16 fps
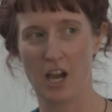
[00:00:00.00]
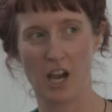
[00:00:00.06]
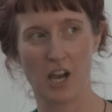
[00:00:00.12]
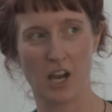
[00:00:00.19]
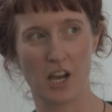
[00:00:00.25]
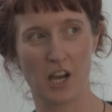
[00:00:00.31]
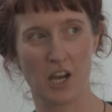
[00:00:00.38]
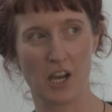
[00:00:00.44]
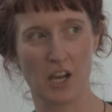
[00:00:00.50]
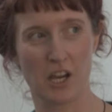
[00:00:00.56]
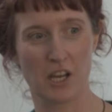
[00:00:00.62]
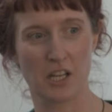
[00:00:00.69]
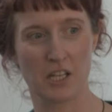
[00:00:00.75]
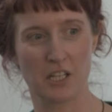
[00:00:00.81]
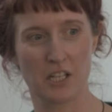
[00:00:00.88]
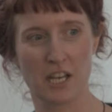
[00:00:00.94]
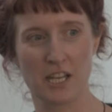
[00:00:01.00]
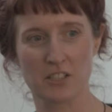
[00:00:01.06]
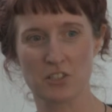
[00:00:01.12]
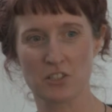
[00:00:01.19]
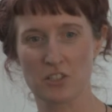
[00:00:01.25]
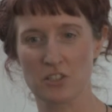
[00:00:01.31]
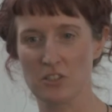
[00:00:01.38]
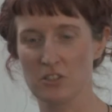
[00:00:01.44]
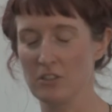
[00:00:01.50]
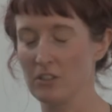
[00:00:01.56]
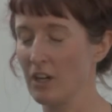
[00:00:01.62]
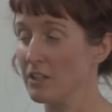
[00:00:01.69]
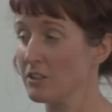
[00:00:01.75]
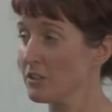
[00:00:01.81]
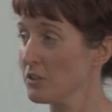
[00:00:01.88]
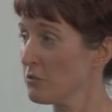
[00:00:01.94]
next to,
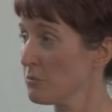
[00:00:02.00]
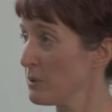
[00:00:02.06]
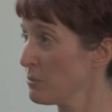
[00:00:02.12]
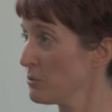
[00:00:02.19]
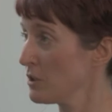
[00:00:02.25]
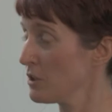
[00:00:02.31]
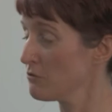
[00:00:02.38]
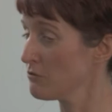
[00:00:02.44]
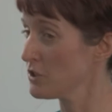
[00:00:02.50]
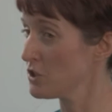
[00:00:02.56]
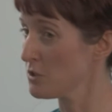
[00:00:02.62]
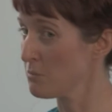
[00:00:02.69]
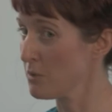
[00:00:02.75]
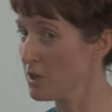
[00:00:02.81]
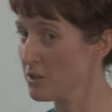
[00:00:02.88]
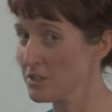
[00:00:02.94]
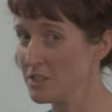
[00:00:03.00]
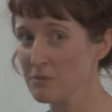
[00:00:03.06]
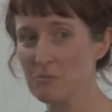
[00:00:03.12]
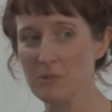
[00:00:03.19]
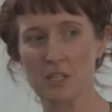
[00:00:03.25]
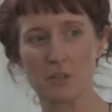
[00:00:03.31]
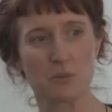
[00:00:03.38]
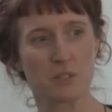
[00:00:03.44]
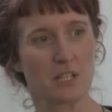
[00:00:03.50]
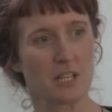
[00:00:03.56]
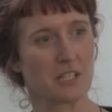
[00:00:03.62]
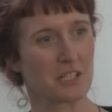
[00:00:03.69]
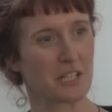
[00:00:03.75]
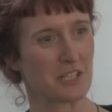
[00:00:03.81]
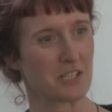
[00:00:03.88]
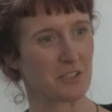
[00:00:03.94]
I don't know if people know Richard Martin, but I was
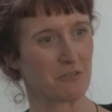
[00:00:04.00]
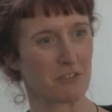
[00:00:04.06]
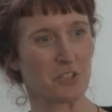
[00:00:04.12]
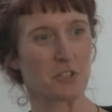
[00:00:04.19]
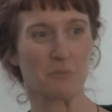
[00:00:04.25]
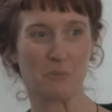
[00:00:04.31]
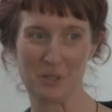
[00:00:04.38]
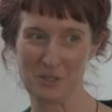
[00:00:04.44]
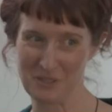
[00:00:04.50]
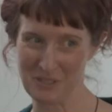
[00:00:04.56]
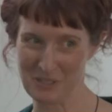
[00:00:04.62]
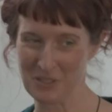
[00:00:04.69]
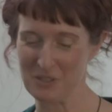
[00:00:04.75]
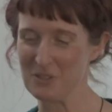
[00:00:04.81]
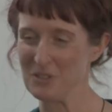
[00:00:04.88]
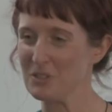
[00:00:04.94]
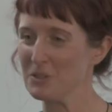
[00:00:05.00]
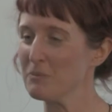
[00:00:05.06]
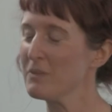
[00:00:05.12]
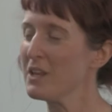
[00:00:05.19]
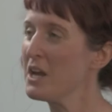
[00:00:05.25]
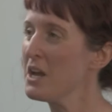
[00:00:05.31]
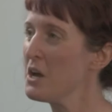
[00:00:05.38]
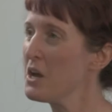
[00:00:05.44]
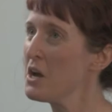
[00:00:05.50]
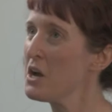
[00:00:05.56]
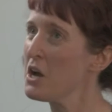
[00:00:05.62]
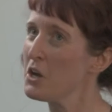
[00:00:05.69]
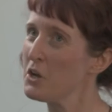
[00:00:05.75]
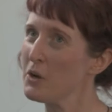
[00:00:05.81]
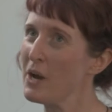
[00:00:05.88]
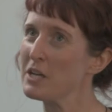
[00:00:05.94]
standing next to Richard Martin, you do,
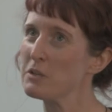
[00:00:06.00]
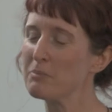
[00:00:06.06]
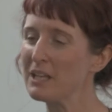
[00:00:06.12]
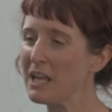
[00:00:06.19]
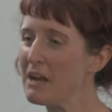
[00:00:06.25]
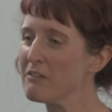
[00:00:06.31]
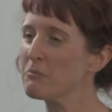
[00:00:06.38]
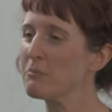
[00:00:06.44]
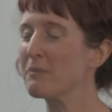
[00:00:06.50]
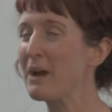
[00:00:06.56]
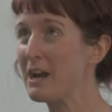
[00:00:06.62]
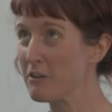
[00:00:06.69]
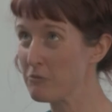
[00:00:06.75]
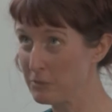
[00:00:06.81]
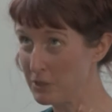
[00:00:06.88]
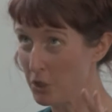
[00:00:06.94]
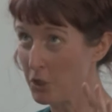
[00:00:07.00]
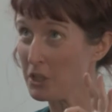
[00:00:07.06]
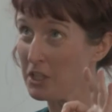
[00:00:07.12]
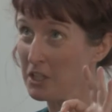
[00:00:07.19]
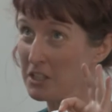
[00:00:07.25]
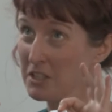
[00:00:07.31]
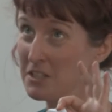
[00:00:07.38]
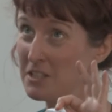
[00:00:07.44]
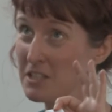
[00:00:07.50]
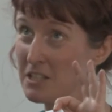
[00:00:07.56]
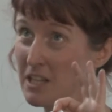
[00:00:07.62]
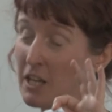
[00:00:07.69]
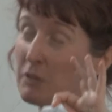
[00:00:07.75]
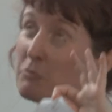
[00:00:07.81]
who had a pair of binoculars